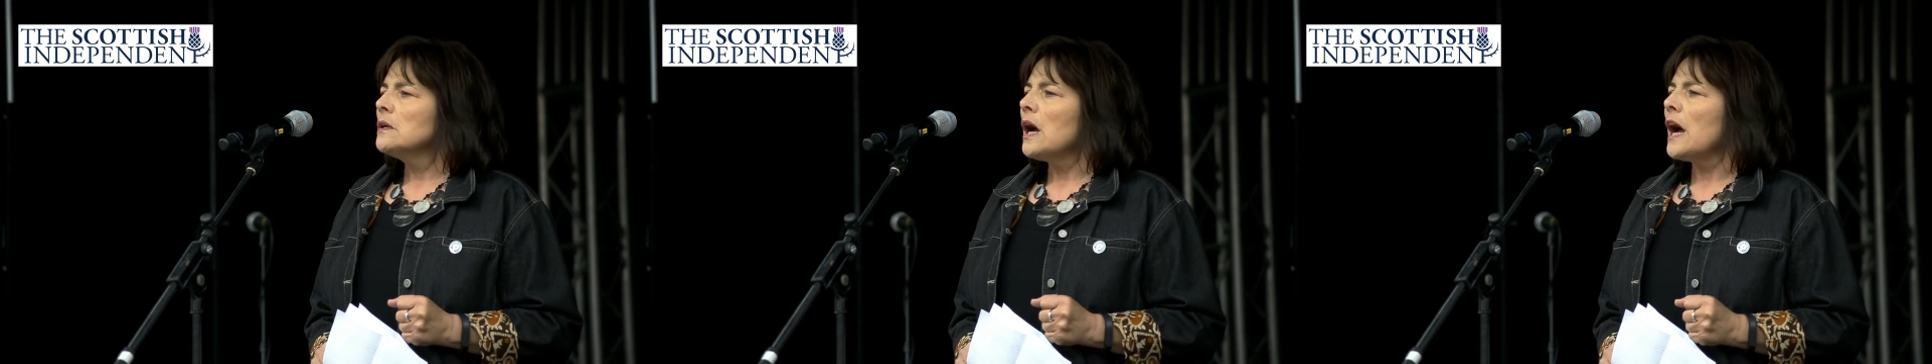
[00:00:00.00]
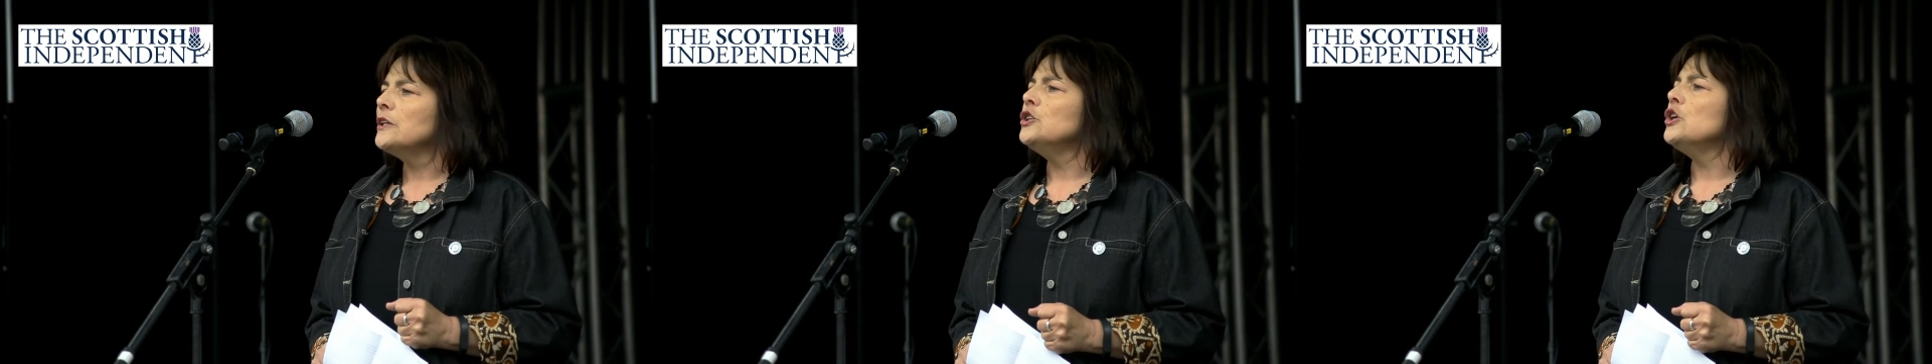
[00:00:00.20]

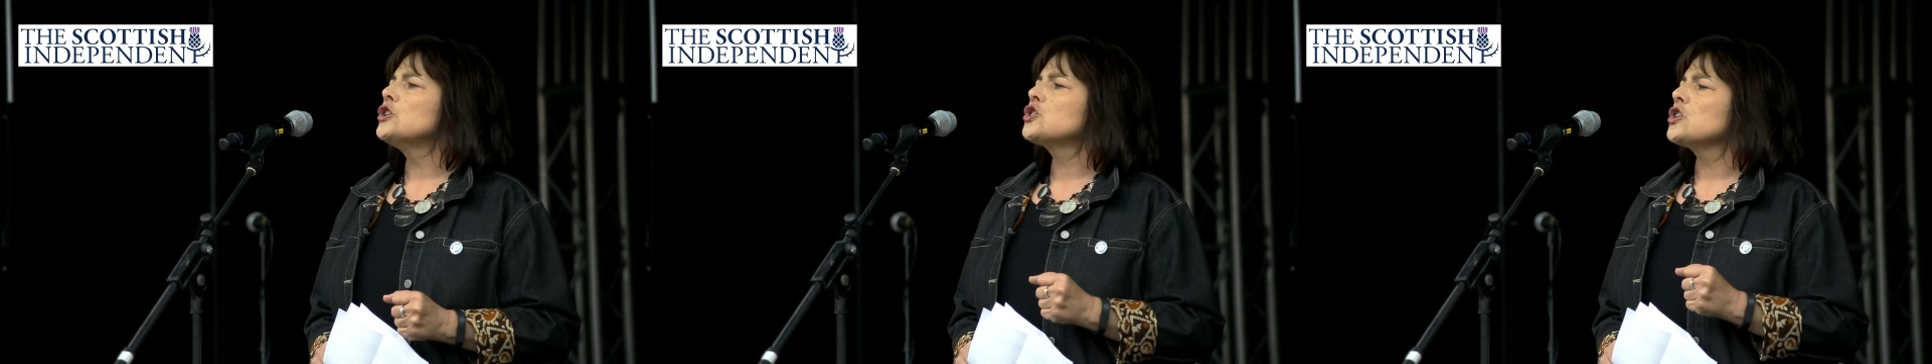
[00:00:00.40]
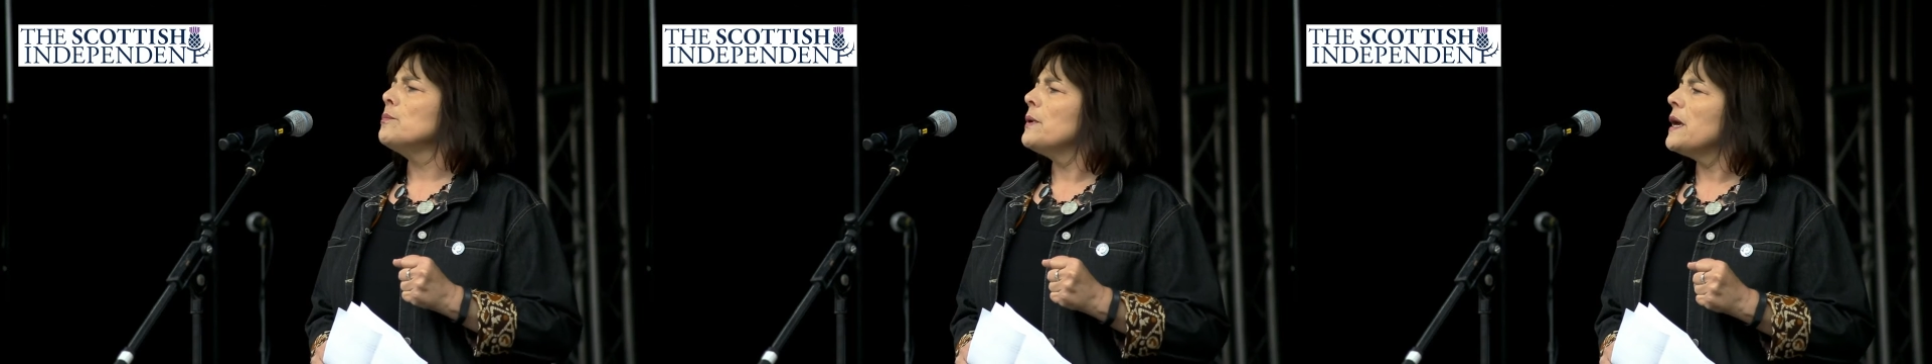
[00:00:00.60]
and you
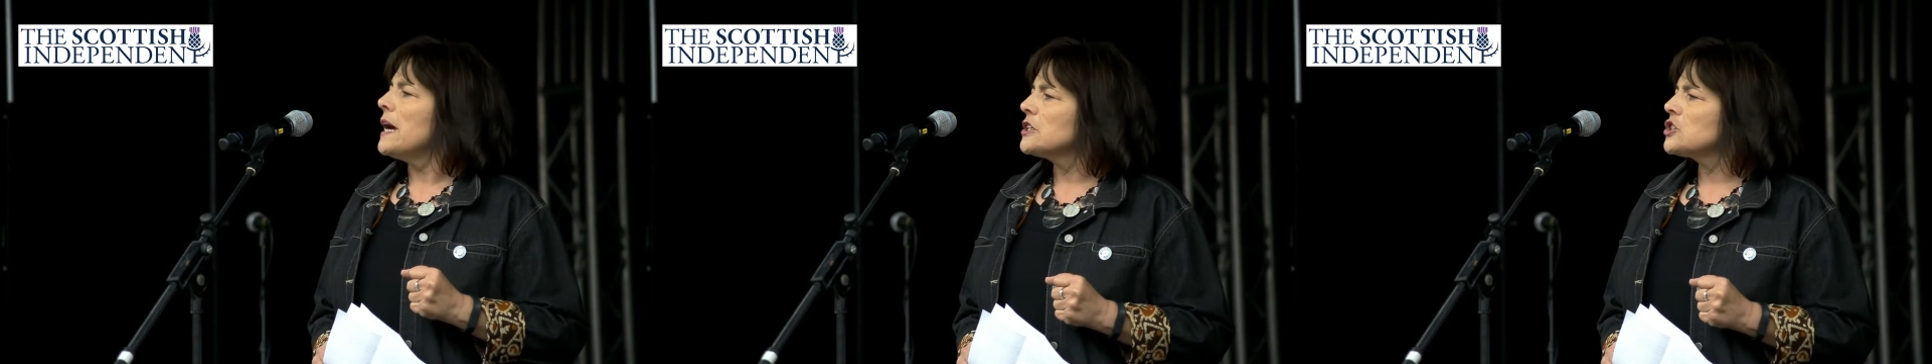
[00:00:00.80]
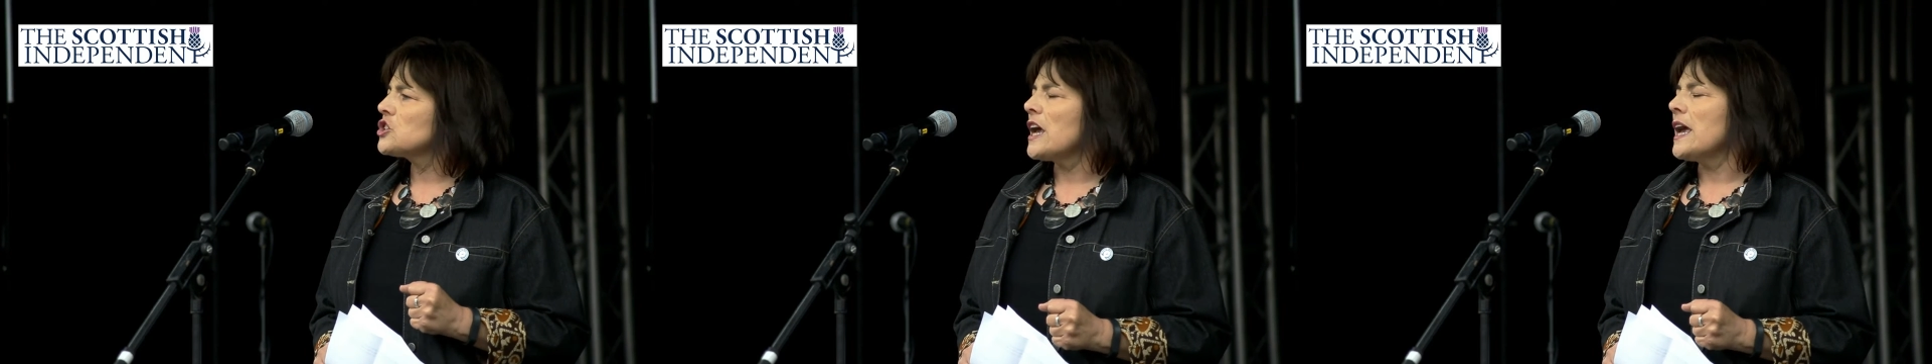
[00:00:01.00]
should be
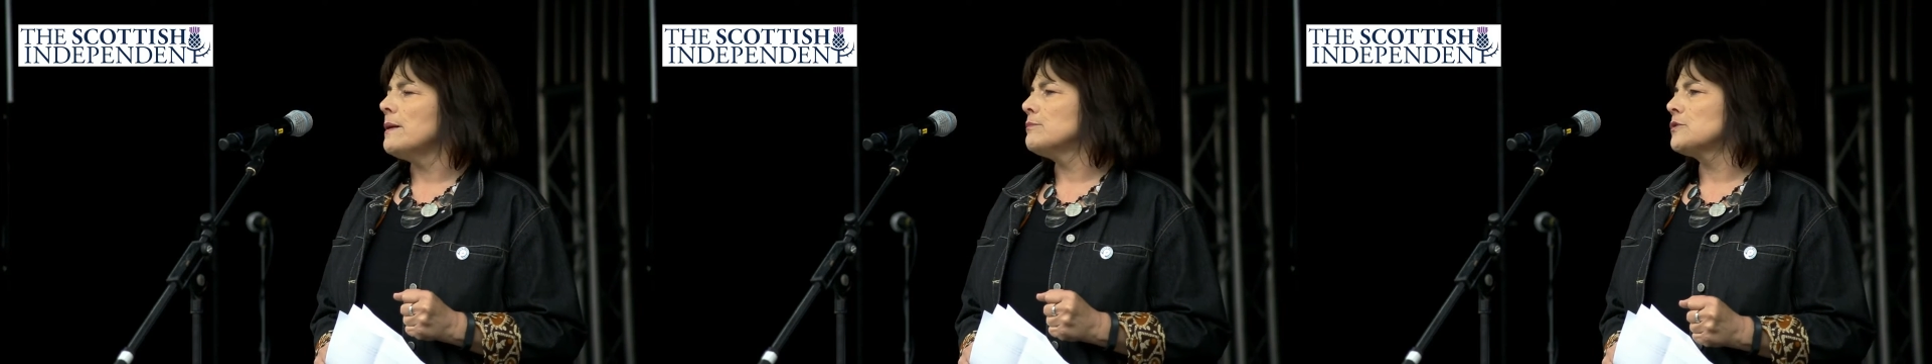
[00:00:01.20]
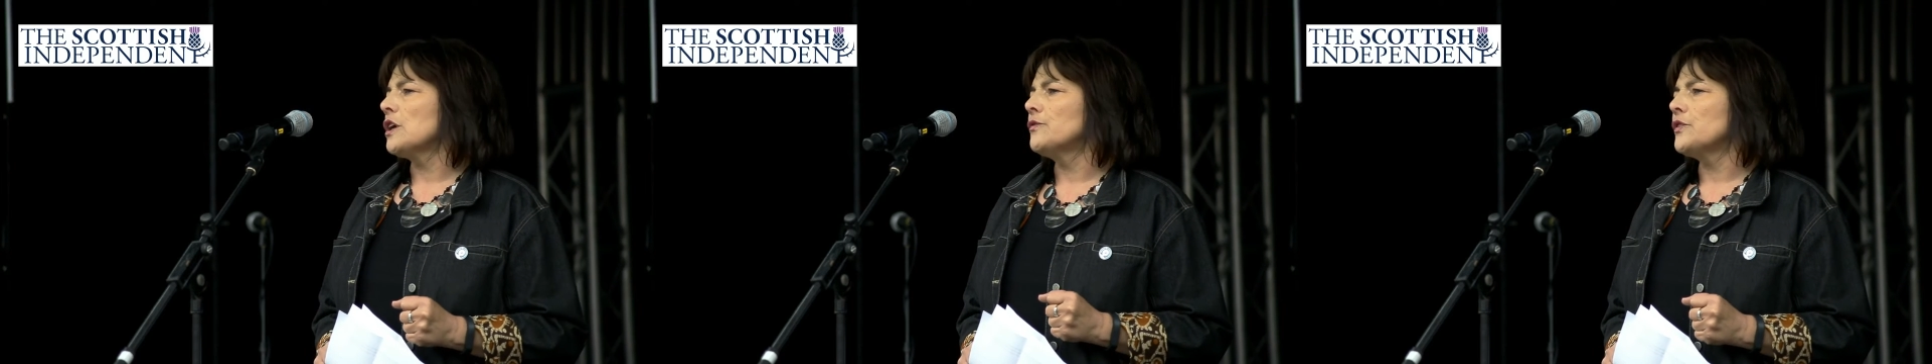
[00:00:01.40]

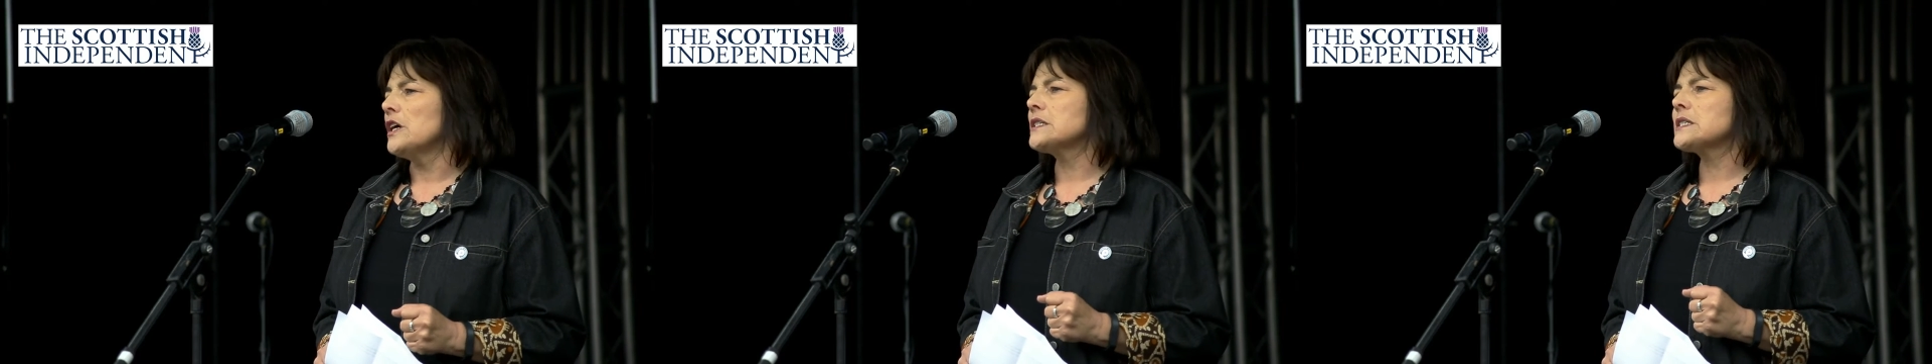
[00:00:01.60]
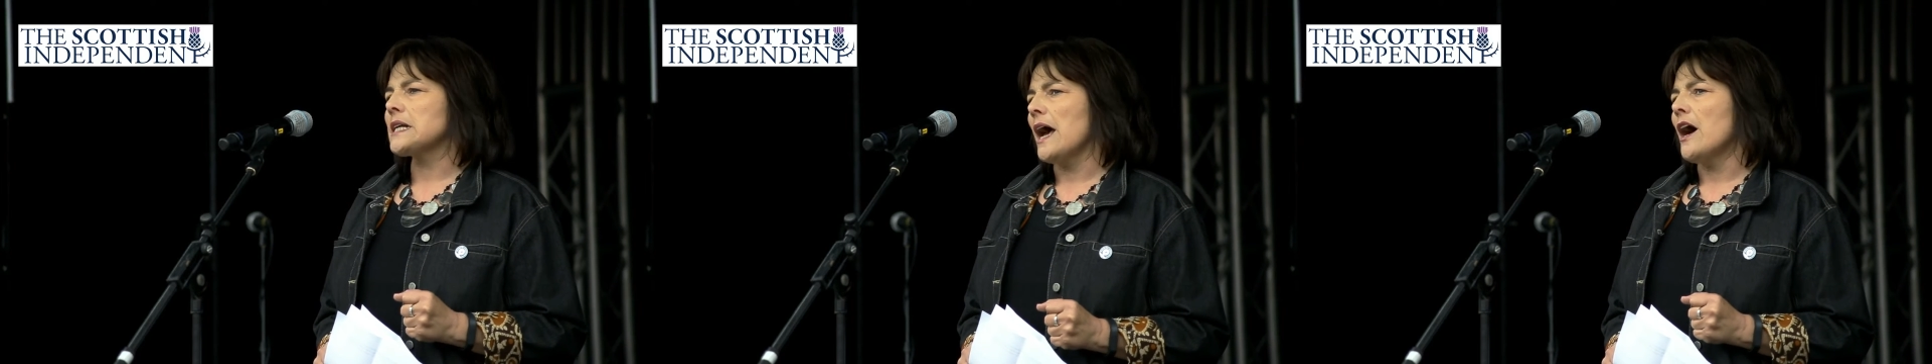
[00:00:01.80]
ashamed of
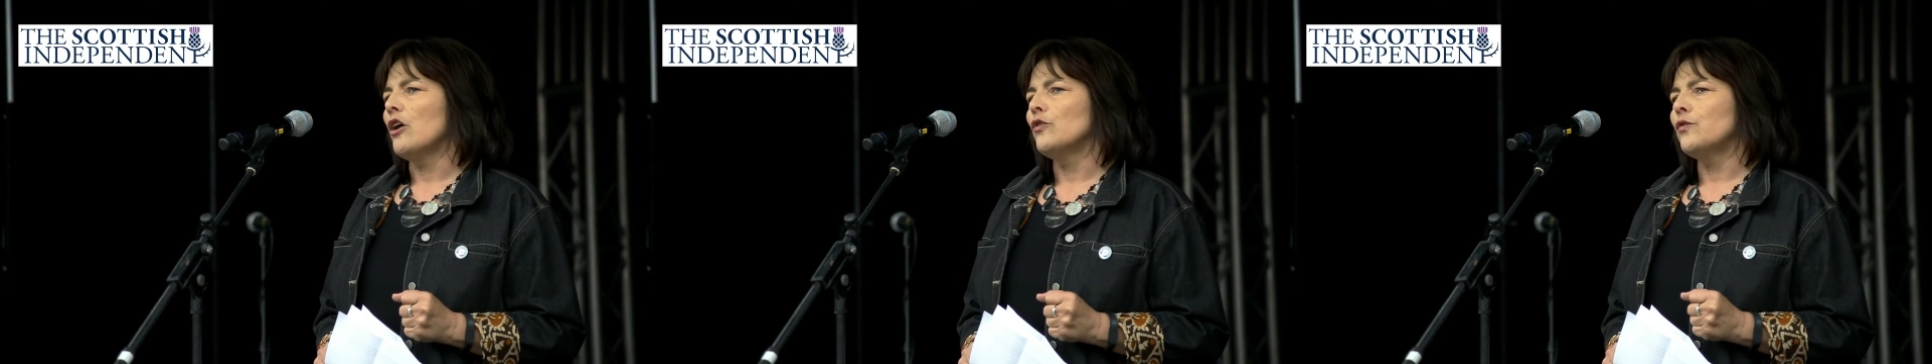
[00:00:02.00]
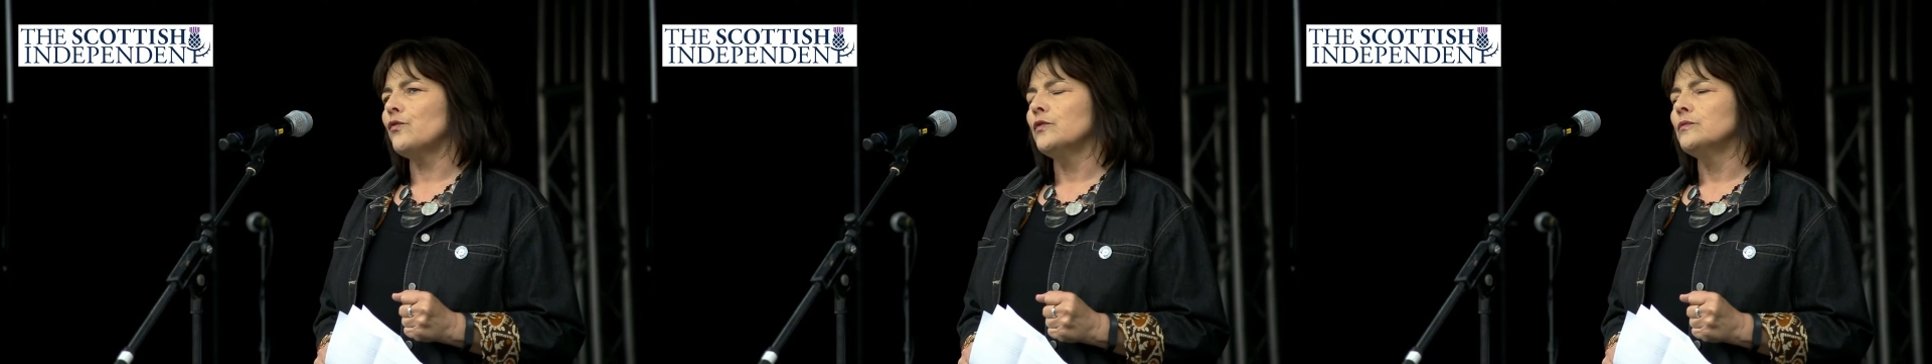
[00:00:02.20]

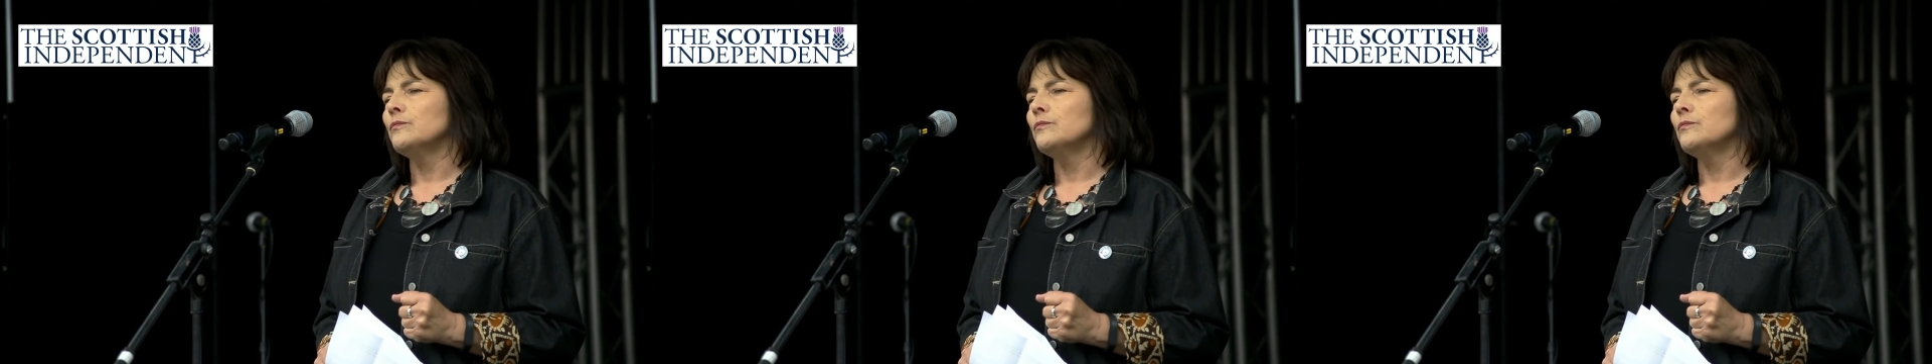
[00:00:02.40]
yourself.